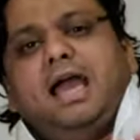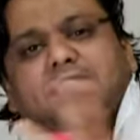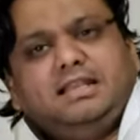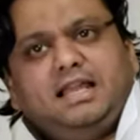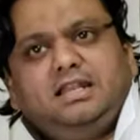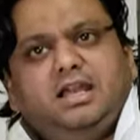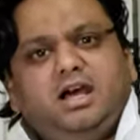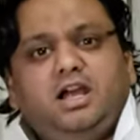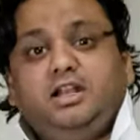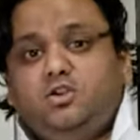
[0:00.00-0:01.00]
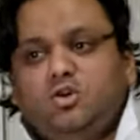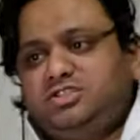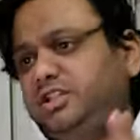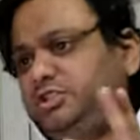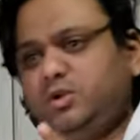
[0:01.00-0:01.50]
and then uh, it
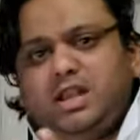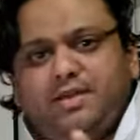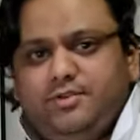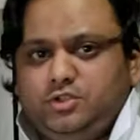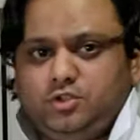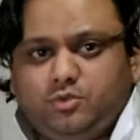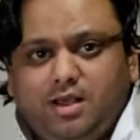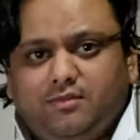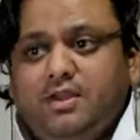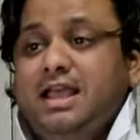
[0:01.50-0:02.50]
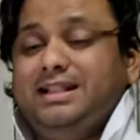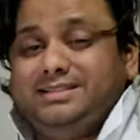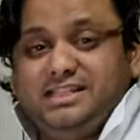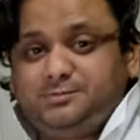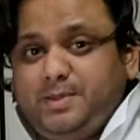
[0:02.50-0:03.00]
goes till 2.11 to 12.
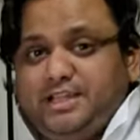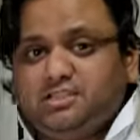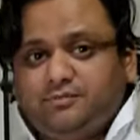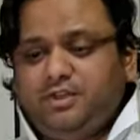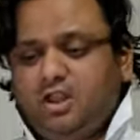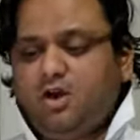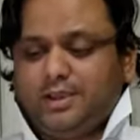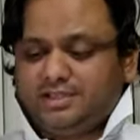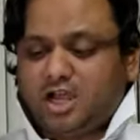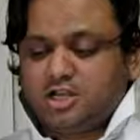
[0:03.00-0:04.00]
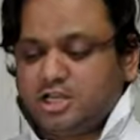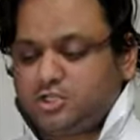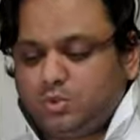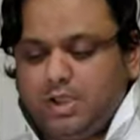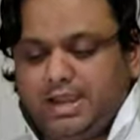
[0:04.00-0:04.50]
This piece of willow is under
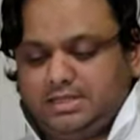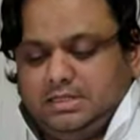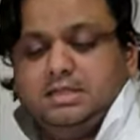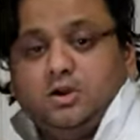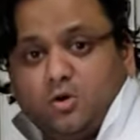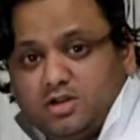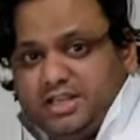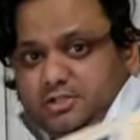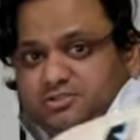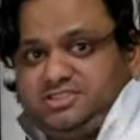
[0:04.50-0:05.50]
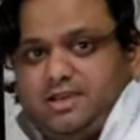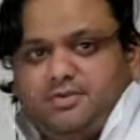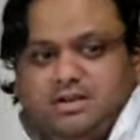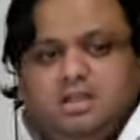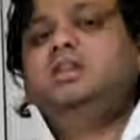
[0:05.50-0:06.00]
2.8, only
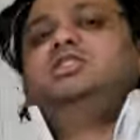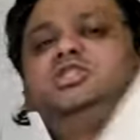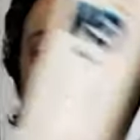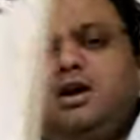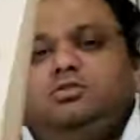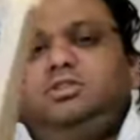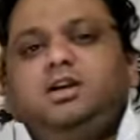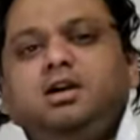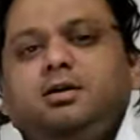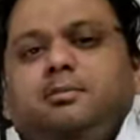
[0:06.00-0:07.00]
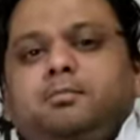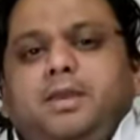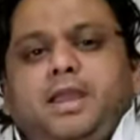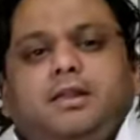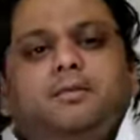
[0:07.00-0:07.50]
2.7. Check out the
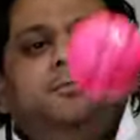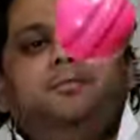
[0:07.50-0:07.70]
ping.